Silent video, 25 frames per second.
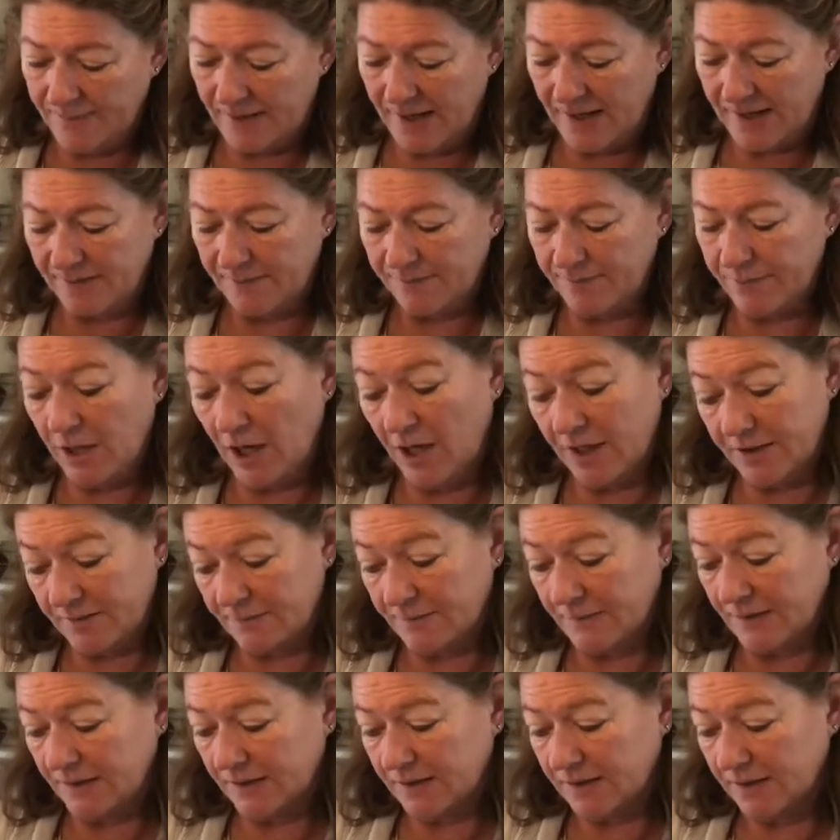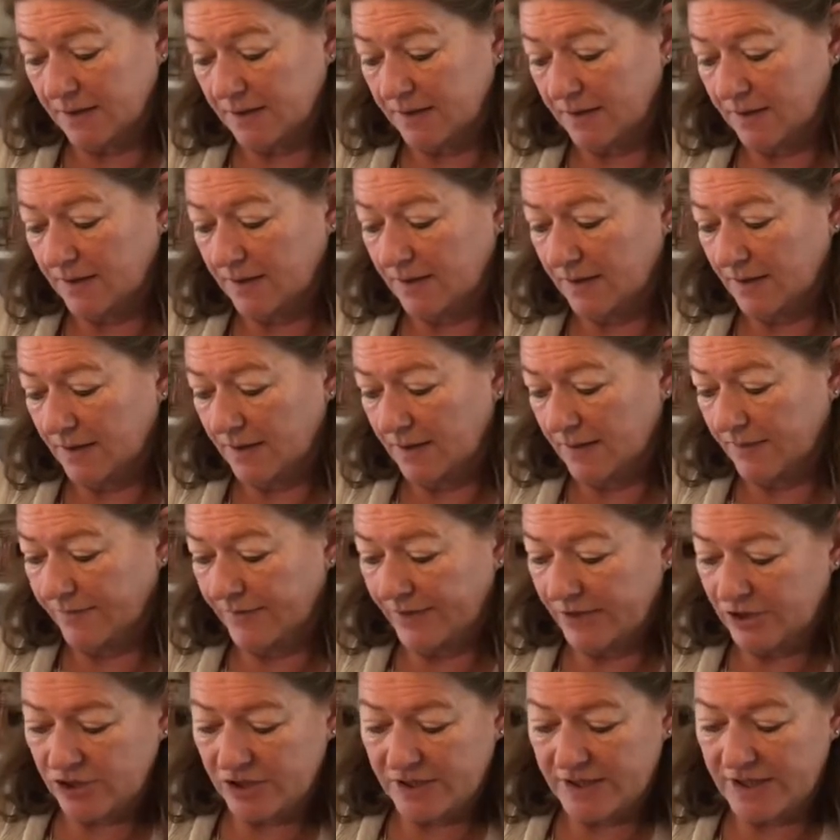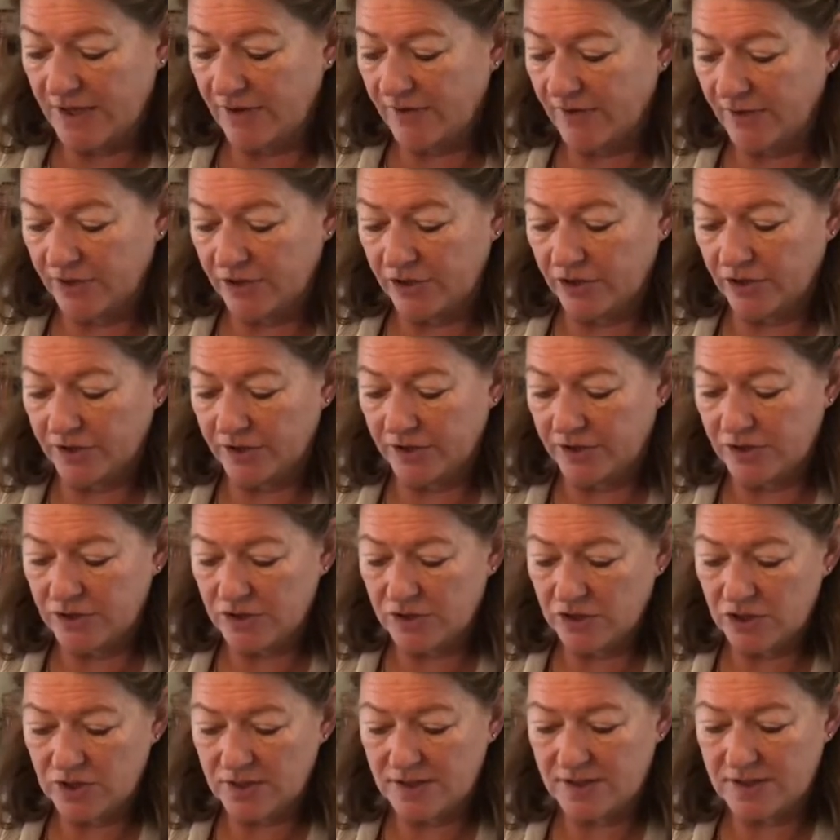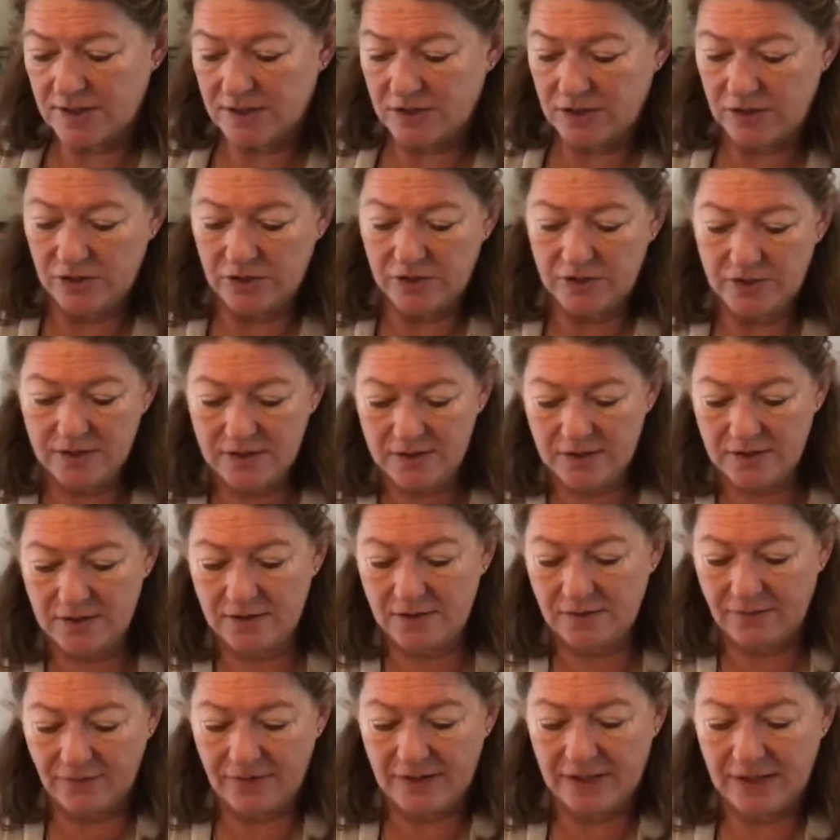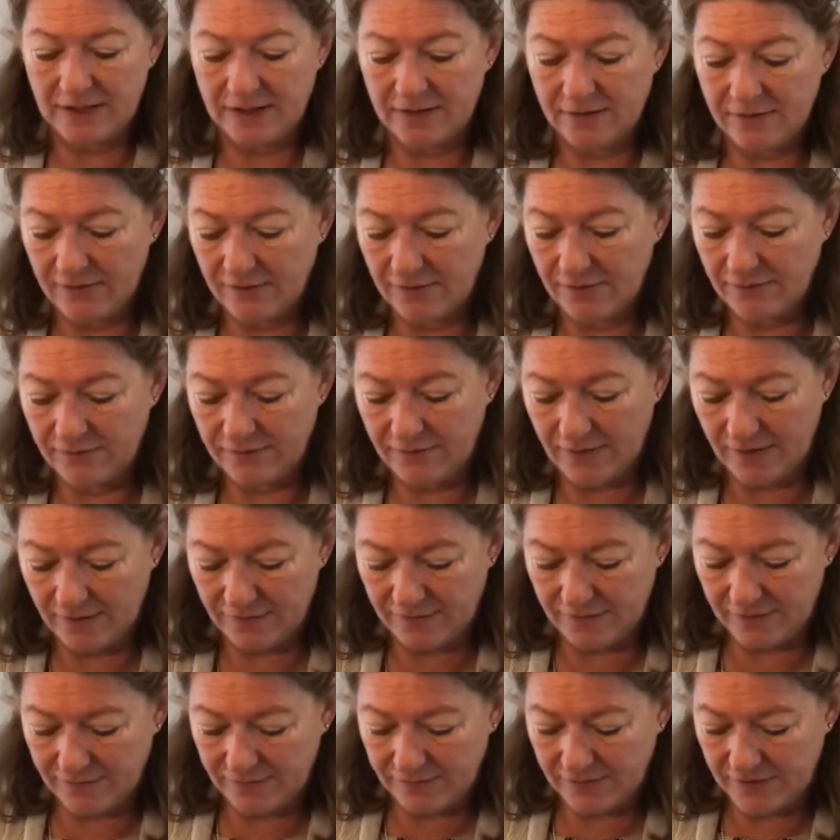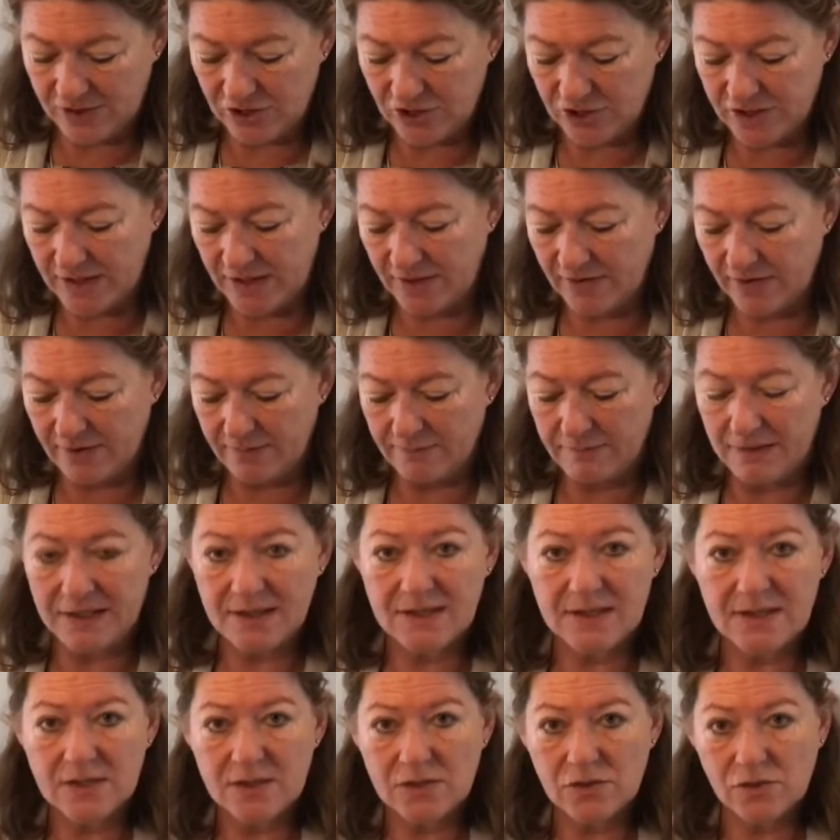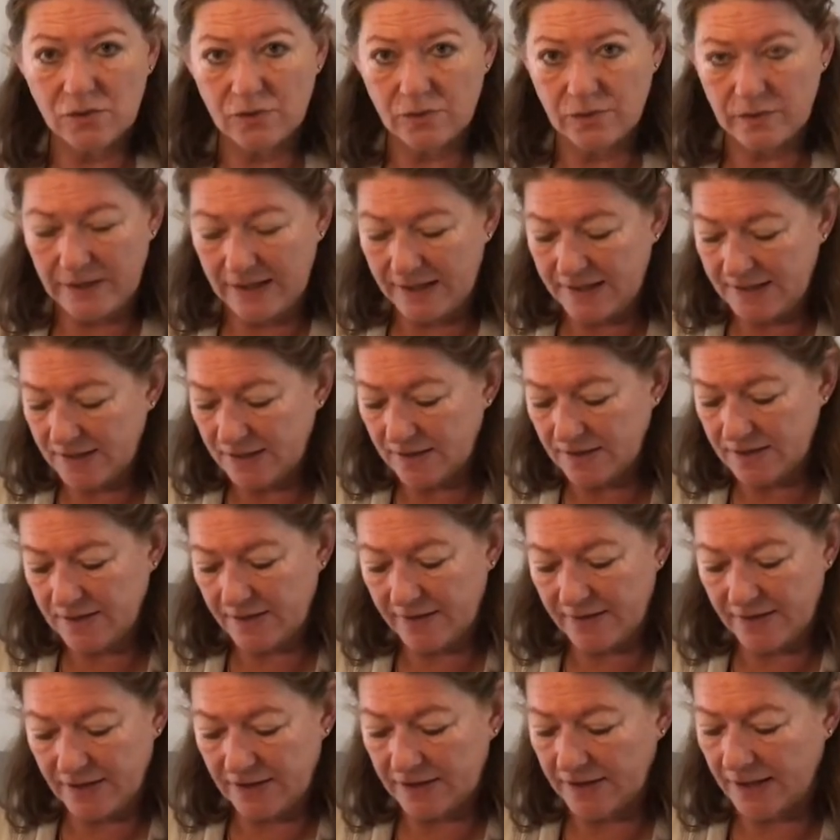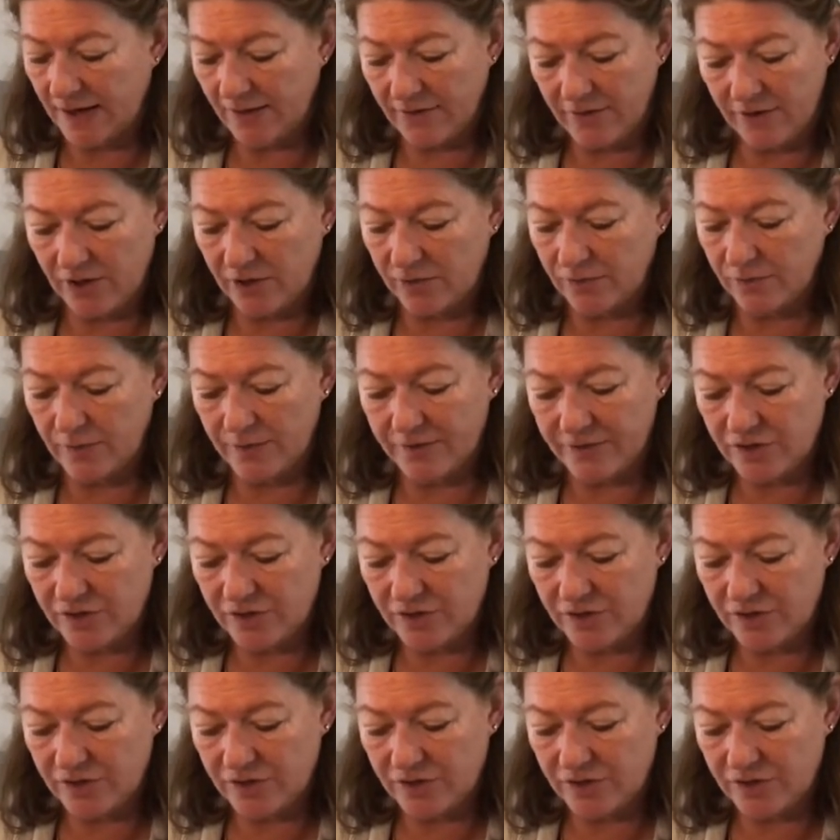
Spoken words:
and plant milk. Vegetarian, you can just use vegan, vegetarian mince or lentils, and then carry on with